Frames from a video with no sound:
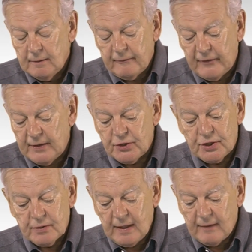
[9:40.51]

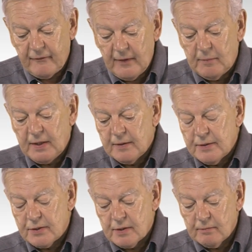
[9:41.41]
fish,
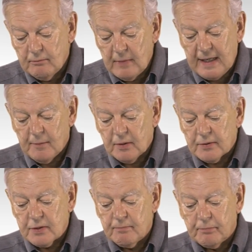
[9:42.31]
amphibians,
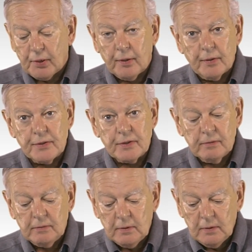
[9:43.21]
mammals, birds,
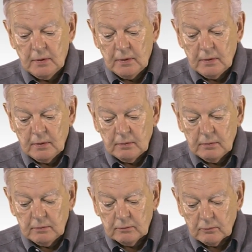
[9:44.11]

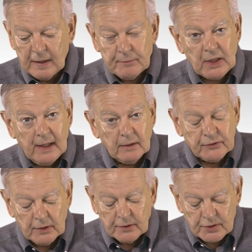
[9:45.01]

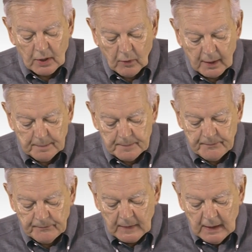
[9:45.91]
reptiles, and so on.
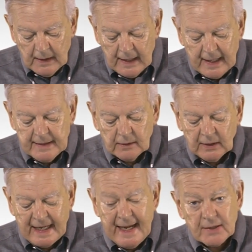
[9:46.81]
And it
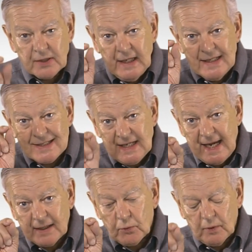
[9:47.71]
lacks
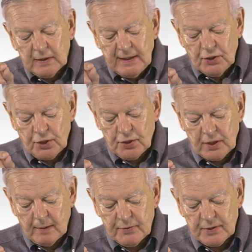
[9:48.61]
exact
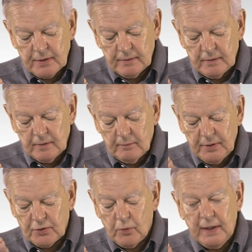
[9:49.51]
relationships
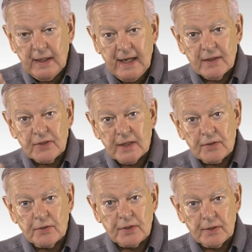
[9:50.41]
between
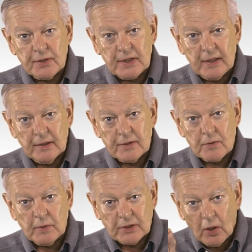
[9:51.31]
ancestors and
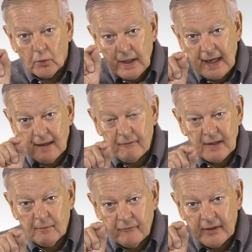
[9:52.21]
descendants. We don't have
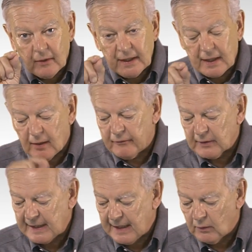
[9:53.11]
them very
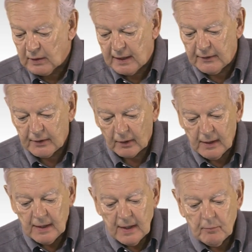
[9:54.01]
carefully outlined here.
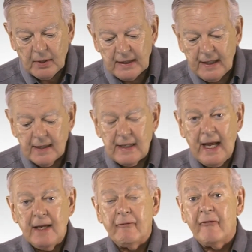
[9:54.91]
But in
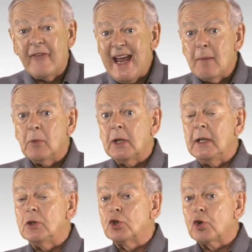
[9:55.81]
a
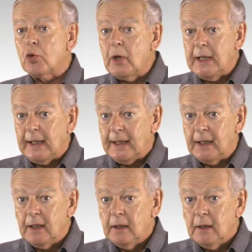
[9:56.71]
family
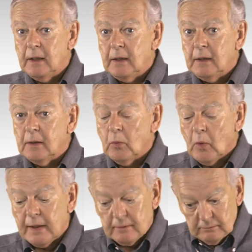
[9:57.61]
tree,
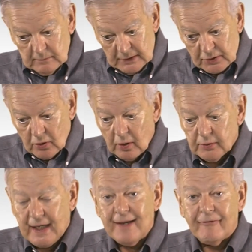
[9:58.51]
what is
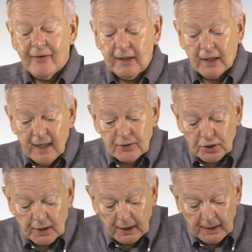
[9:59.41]
called a
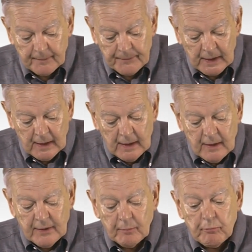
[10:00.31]
phylogeny.
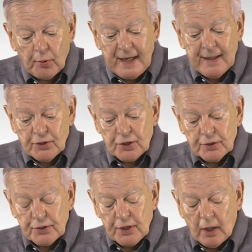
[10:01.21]
The
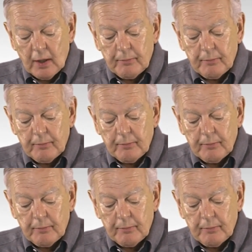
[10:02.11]
branches are